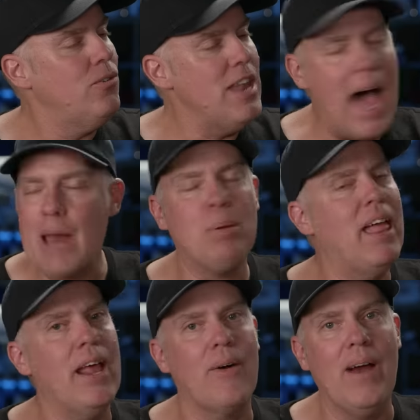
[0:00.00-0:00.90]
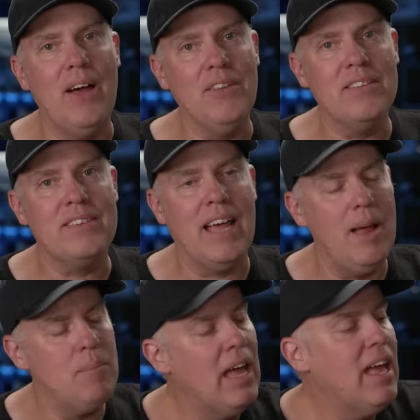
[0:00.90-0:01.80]
Not playing around this
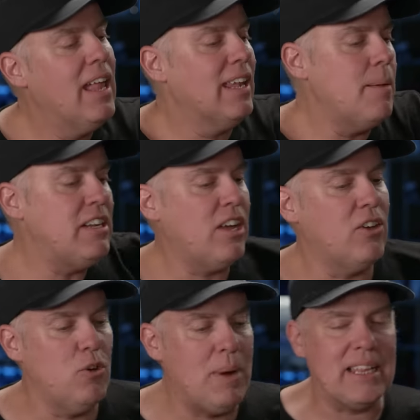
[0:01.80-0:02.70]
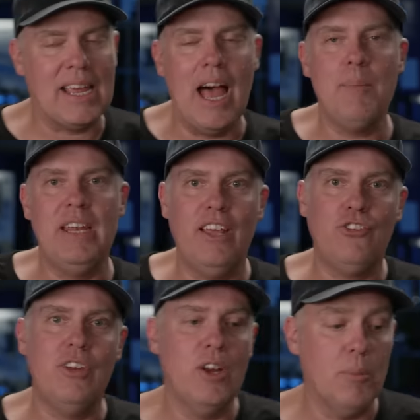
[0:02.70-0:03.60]
time. Let me tell you about the
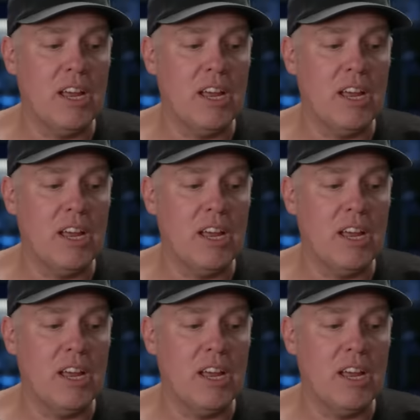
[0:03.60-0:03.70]
combination here